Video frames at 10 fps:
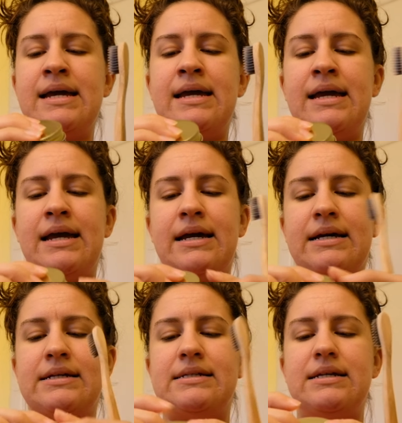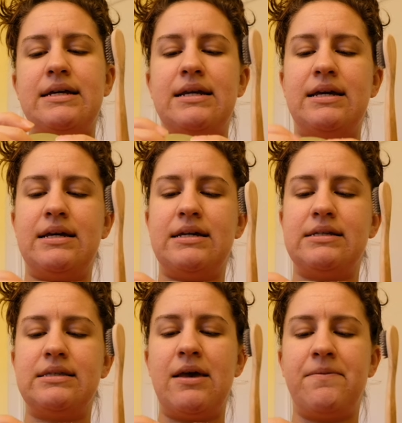and it
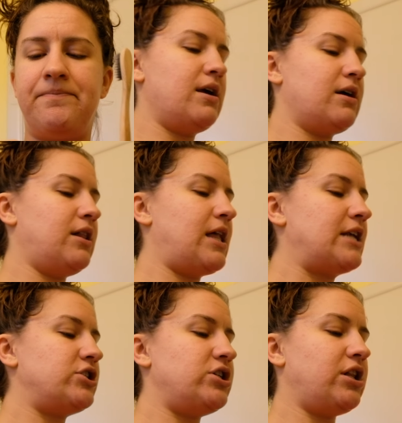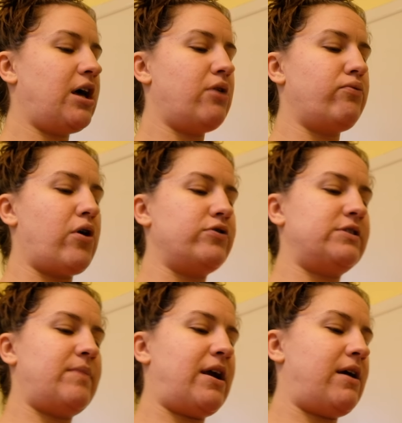is calendula,
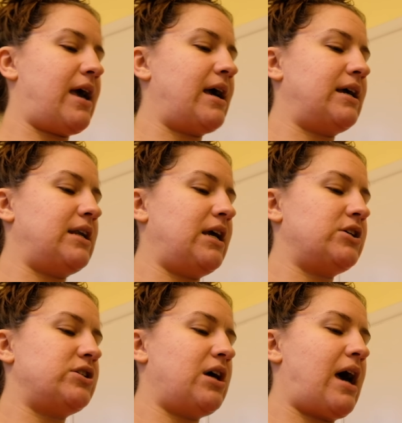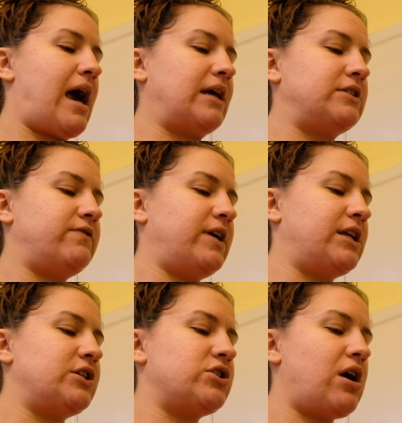rosemary, echinacea,
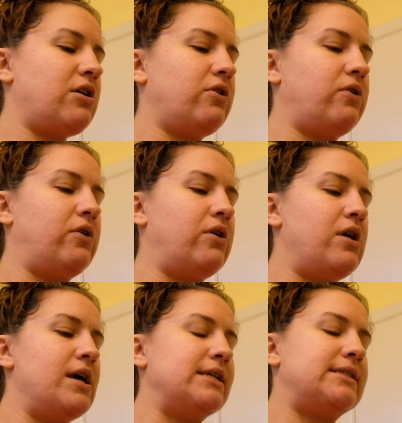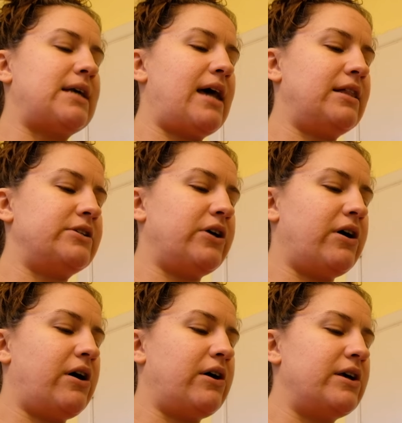activated charcoal,
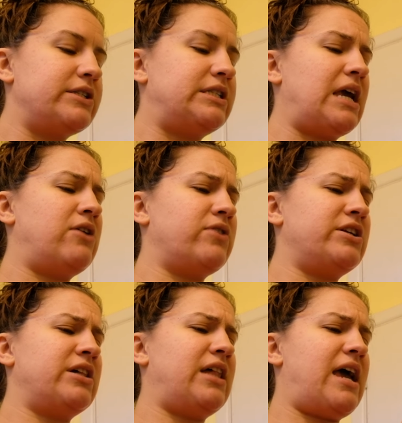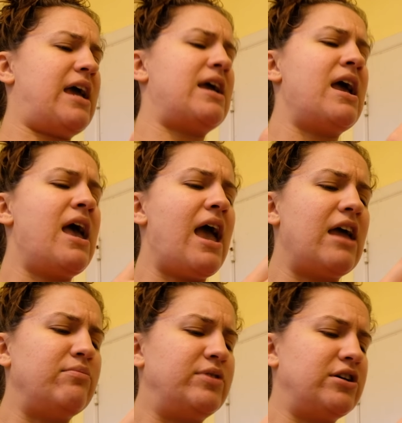xylitol, sacred clay,
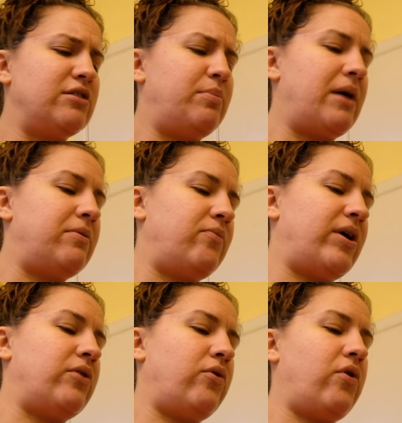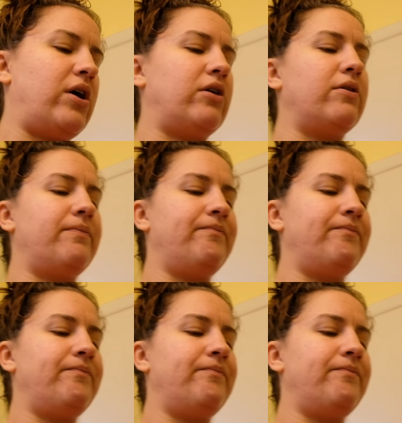and pure peppermint oil.